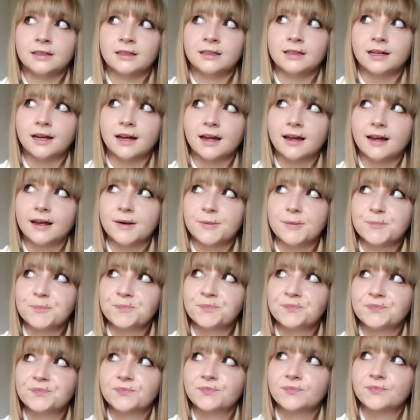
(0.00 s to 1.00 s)

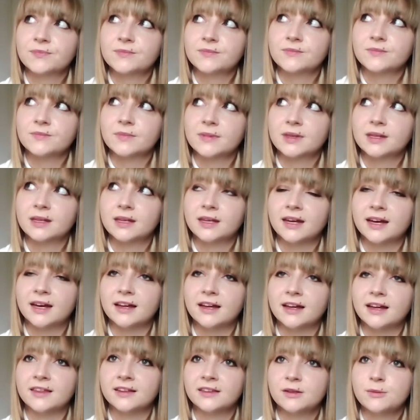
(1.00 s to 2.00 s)

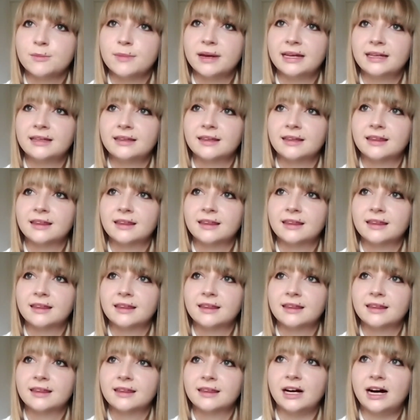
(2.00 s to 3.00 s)
I think the main
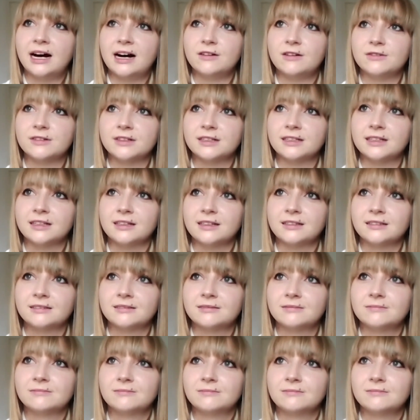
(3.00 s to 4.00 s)
thing was not having
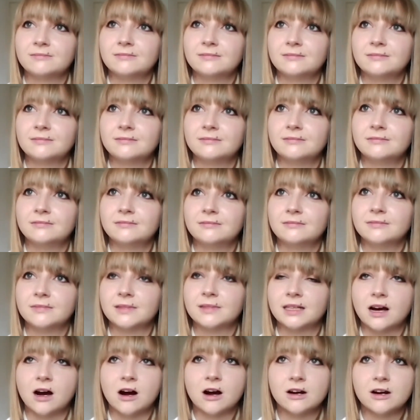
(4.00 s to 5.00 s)

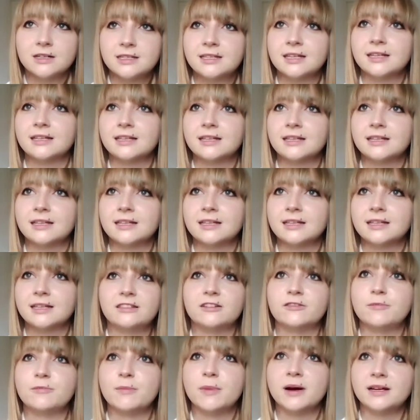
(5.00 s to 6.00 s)
like artists or
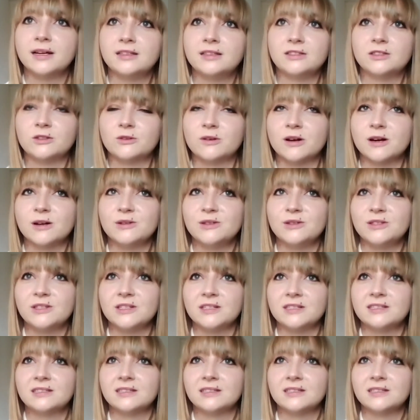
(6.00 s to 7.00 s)
creative minds
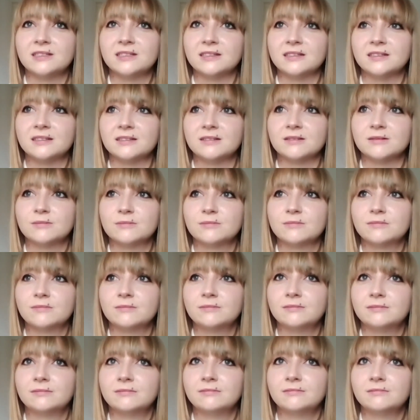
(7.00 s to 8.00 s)
around you to
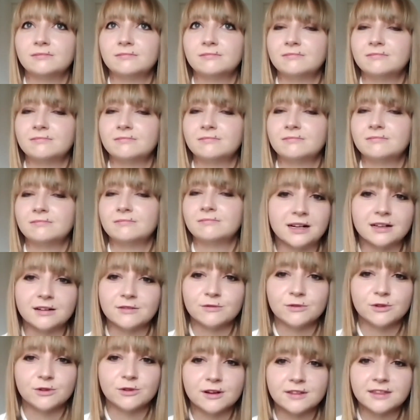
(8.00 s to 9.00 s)
throw
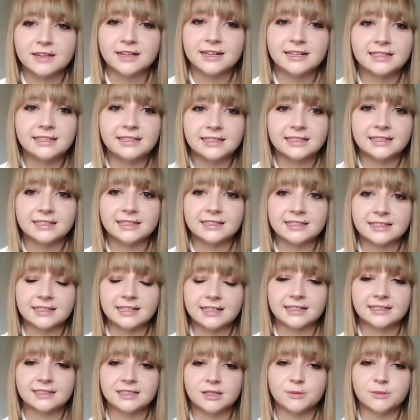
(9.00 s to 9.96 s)
back and forth ideas. I think